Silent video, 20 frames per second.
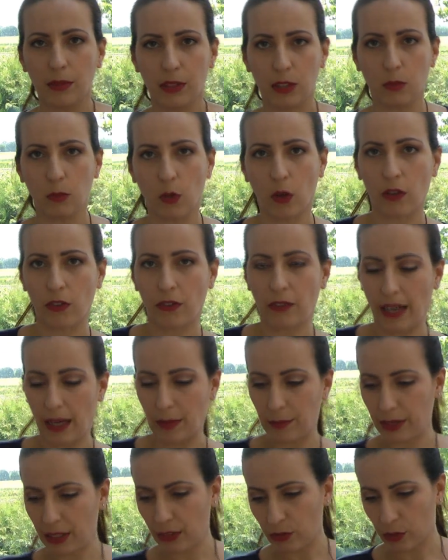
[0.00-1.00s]
bit more
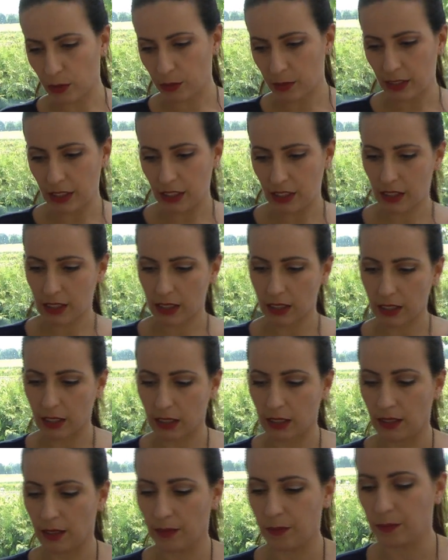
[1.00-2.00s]
fabric from this
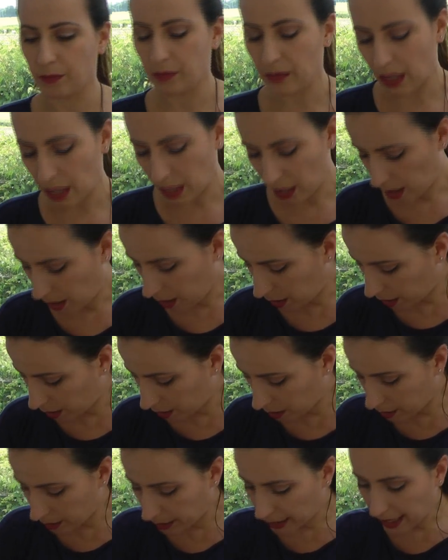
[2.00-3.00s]

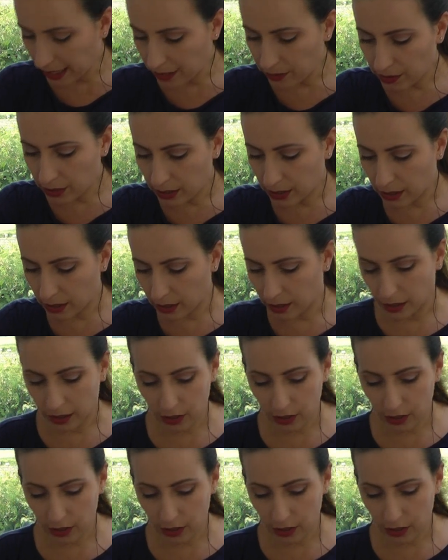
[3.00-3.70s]
navy